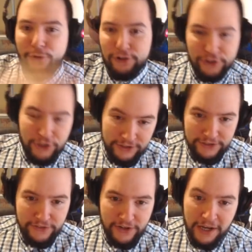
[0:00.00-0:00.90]
Tons of
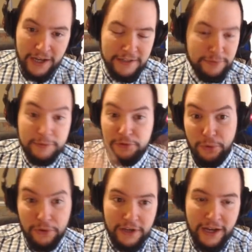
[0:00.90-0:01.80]
cards, pretty much all the
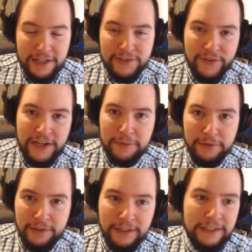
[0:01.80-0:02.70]
cards available,
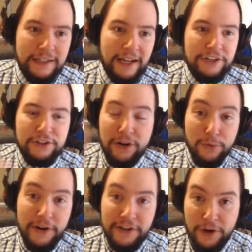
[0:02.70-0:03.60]
and you don't
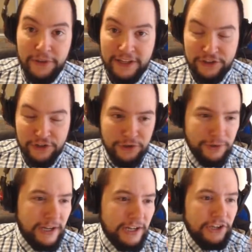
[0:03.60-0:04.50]
quite know what they do.
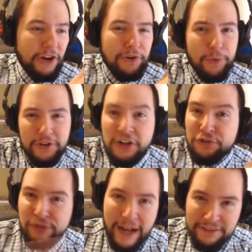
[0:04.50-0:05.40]
You don't know what to
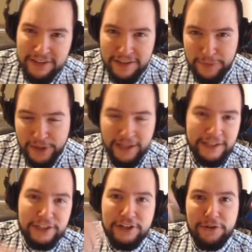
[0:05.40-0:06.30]
draft at the beginning.
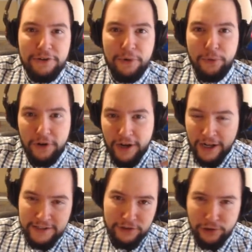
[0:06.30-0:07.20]
You don't know what
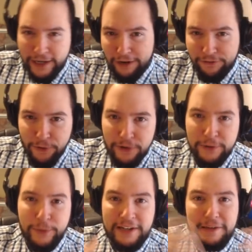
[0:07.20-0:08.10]
cards to look out for and
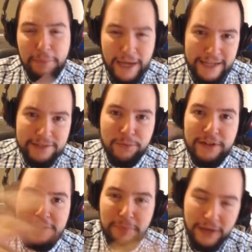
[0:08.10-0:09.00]
when to pass and when to
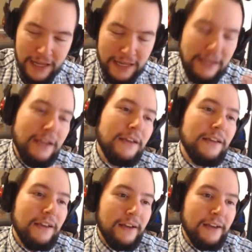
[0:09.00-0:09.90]
play.
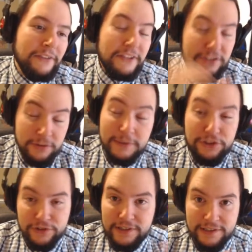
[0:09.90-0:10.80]
And there's some
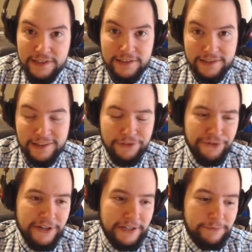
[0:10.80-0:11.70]
intricacies in
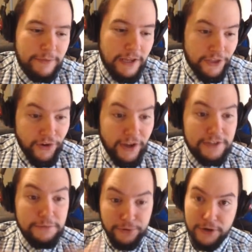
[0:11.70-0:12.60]
Arena. There are some
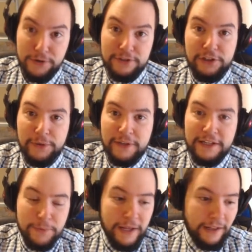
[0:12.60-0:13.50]
pros to doing it as
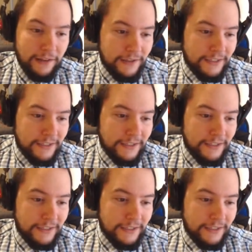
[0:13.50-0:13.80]
well.